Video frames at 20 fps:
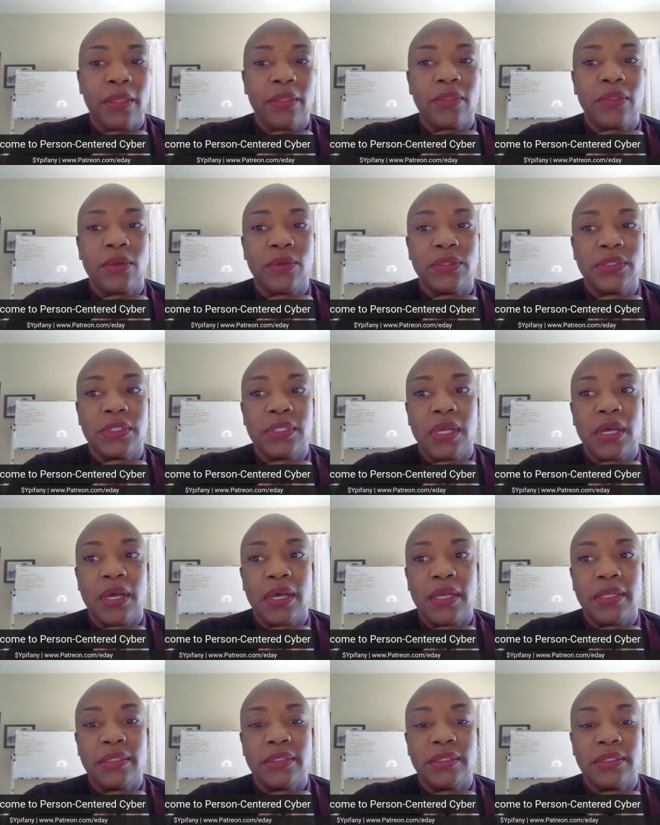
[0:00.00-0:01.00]
There's
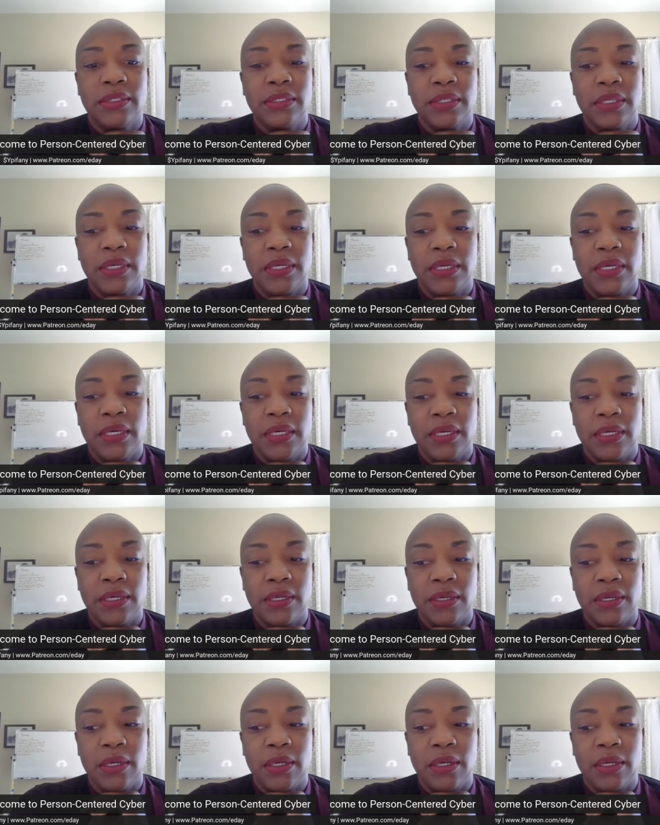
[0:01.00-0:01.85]
not uh,